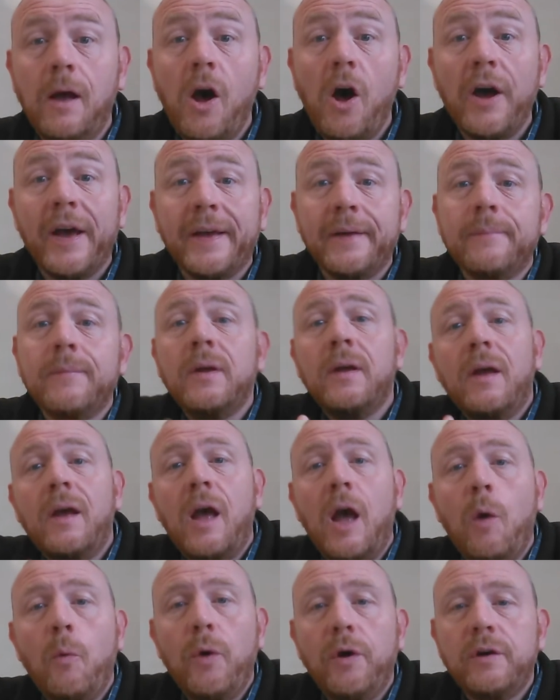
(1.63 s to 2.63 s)
Hi,
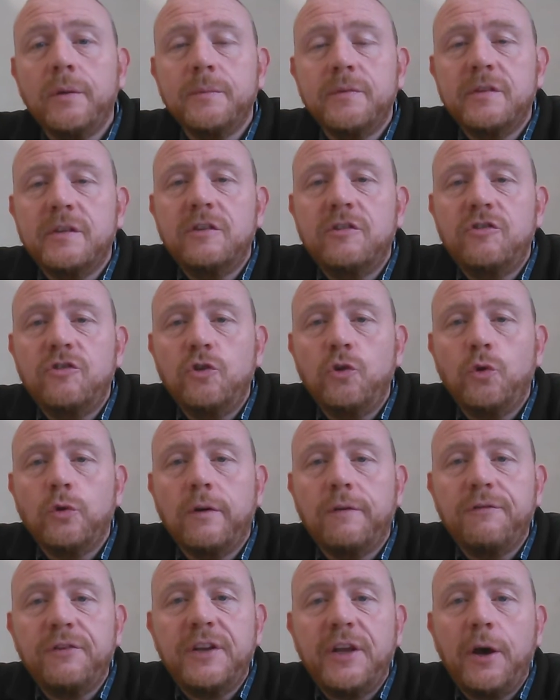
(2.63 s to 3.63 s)
and welcome to this
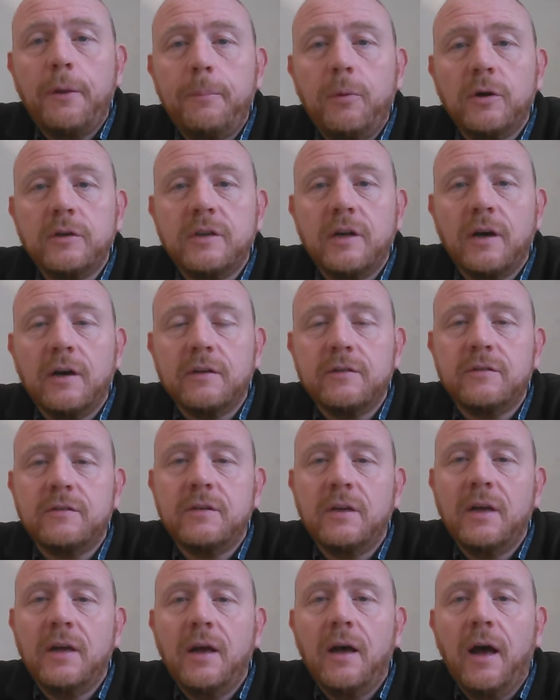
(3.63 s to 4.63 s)
short video
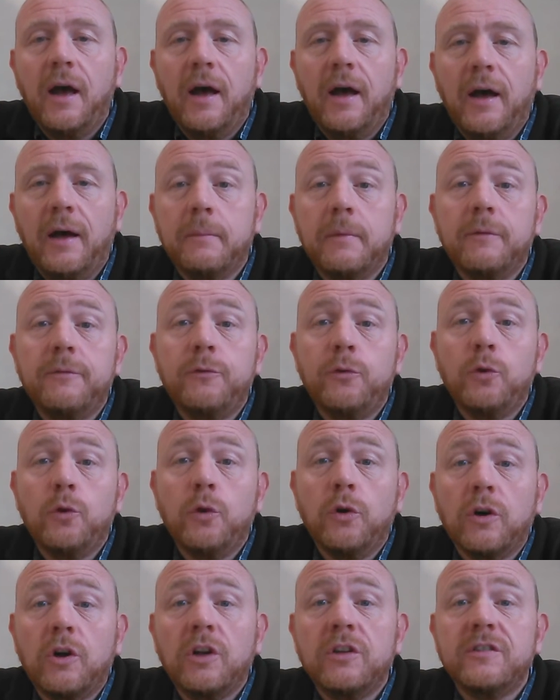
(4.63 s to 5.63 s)
podcast
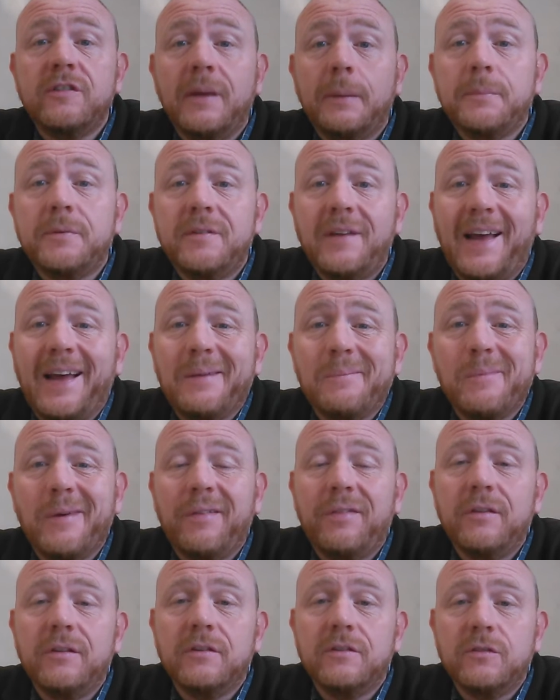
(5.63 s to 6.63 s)
for Concepts and
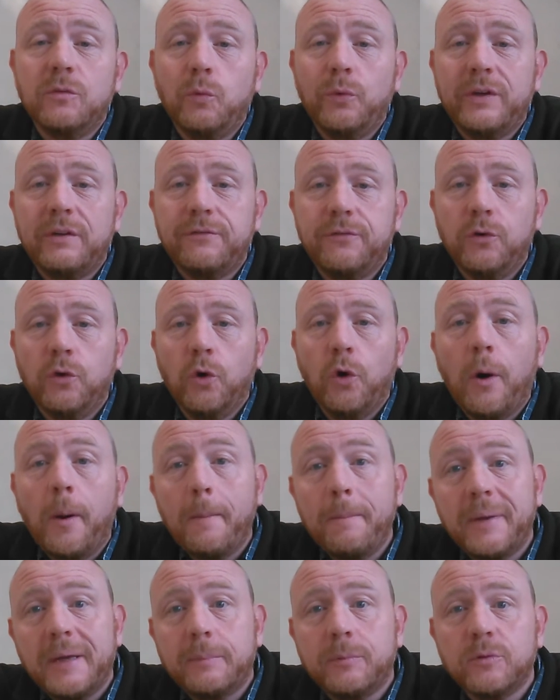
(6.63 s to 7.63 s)
Methods Week
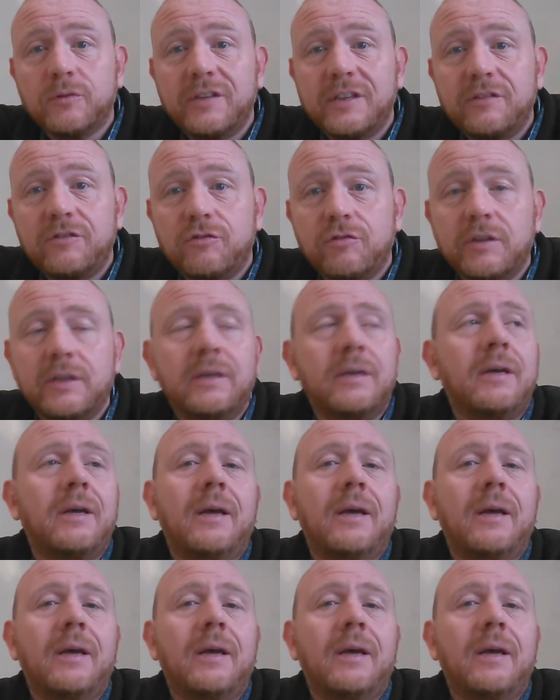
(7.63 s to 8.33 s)
4 People's History.